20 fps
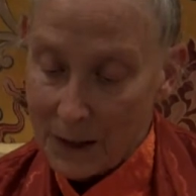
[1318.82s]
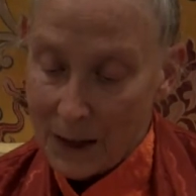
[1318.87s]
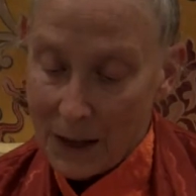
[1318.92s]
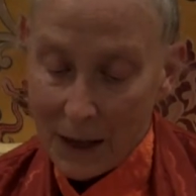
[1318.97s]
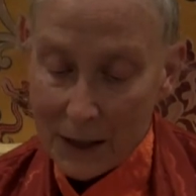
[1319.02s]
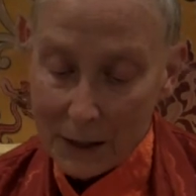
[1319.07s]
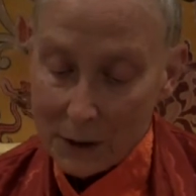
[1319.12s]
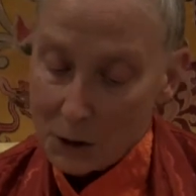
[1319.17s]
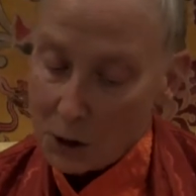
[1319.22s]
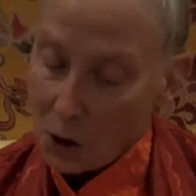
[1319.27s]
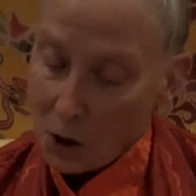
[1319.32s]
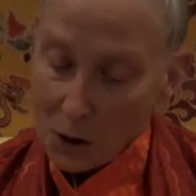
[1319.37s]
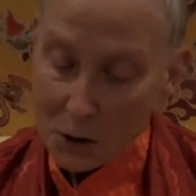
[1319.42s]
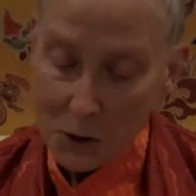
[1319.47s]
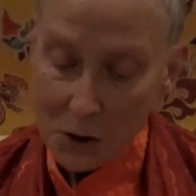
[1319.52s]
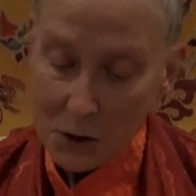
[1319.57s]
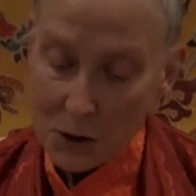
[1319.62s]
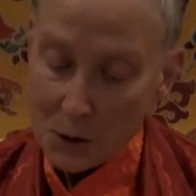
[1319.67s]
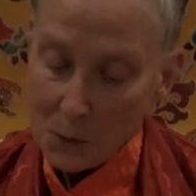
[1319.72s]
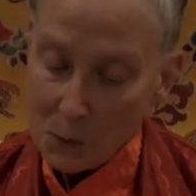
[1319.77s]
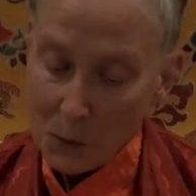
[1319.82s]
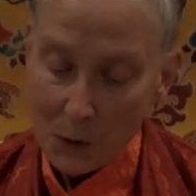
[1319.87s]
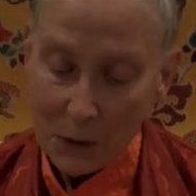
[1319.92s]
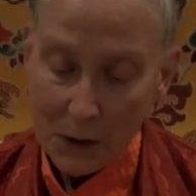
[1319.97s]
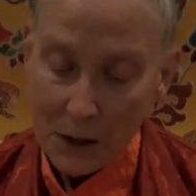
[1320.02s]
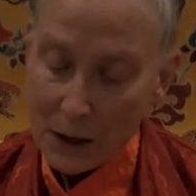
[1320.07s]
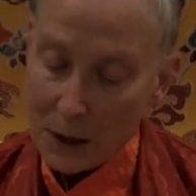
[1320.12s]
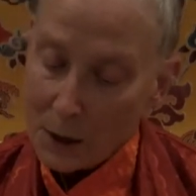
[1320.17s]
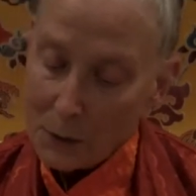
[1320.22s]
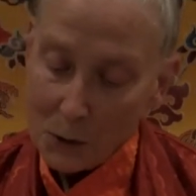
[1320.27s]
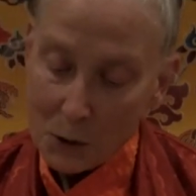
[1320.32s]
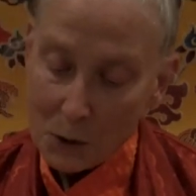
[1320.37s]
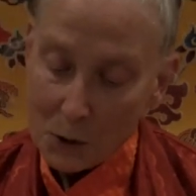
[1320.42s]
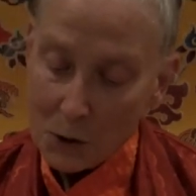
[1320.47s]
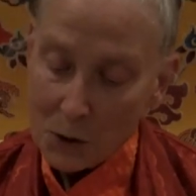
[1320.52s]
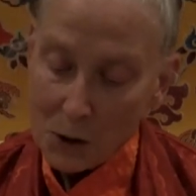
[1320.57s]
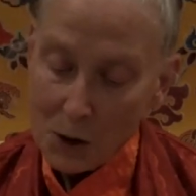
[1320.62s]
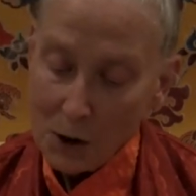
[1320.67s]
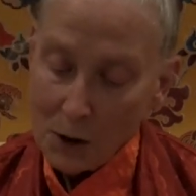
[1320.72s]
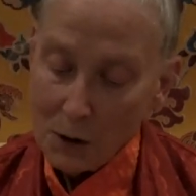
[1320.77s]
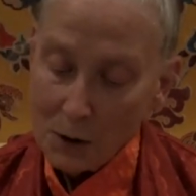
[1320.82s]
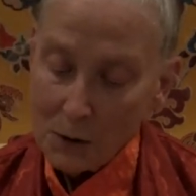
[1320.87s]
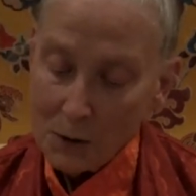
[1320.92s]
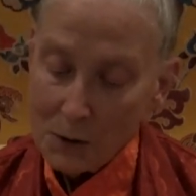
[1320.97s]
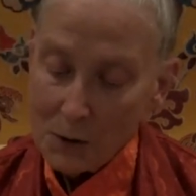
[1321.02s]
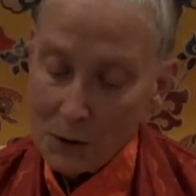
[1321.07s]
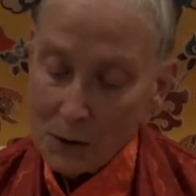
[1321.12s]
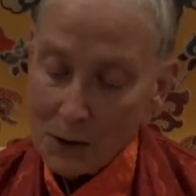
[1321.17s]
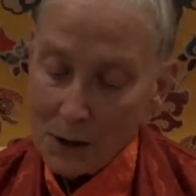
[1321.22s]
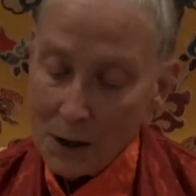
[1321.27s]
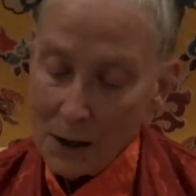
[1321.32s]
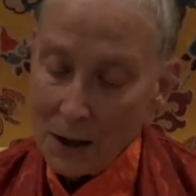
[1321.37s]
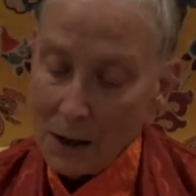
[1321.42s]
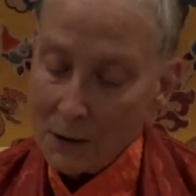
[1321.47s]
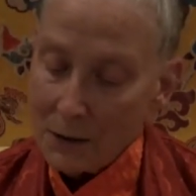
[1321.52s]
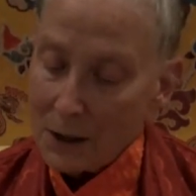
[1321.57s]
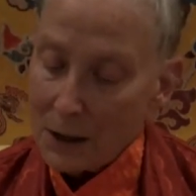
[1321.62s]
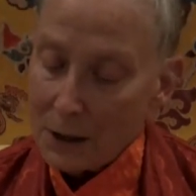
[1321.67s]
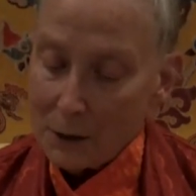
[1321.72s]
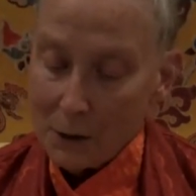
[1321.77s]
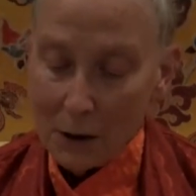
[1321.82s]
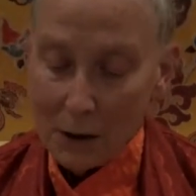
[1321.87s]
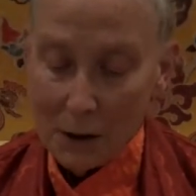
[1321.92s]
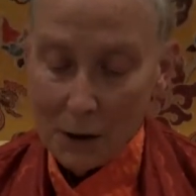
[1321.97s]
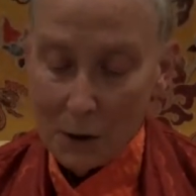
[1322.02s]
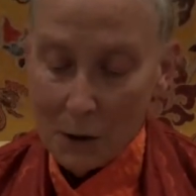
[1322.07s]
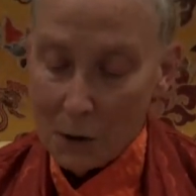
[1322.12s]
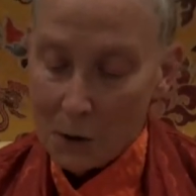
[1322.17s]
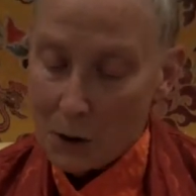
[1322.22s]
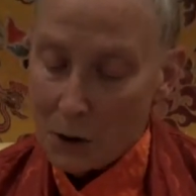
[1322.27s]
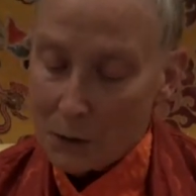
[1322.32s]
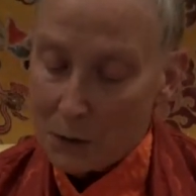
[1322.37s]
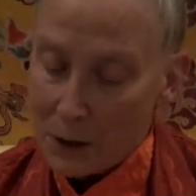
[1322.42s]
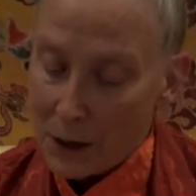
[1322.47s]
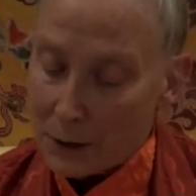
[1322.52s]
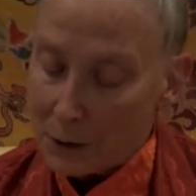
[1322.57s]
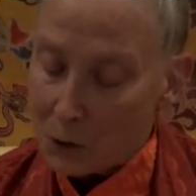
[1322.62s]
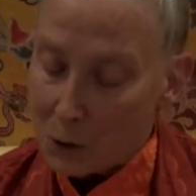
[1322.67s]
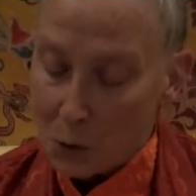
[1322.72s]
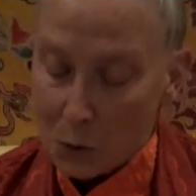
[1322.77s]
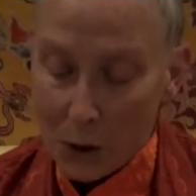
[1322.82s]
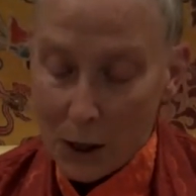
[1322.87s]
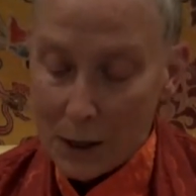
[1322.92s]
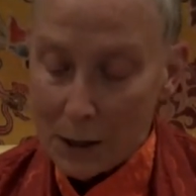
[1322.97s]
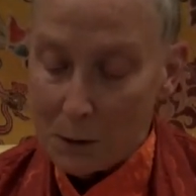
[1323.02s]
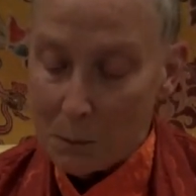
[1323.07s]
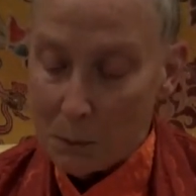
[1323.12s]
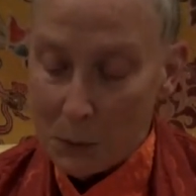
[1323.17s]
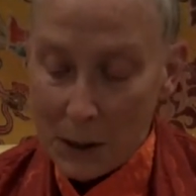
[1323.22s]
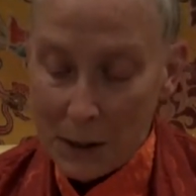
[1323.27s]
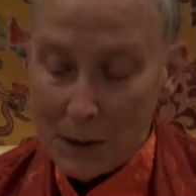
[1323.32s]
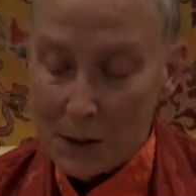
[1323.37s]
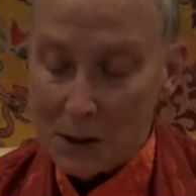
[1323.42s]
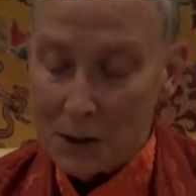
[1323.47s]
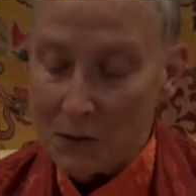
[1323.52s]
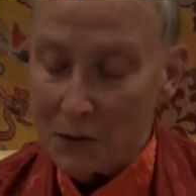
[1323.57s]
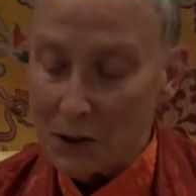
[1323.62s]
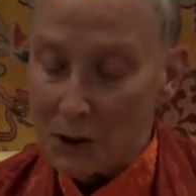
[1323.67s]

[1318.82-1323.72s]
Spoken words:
and lost it with the other songs, that great piece of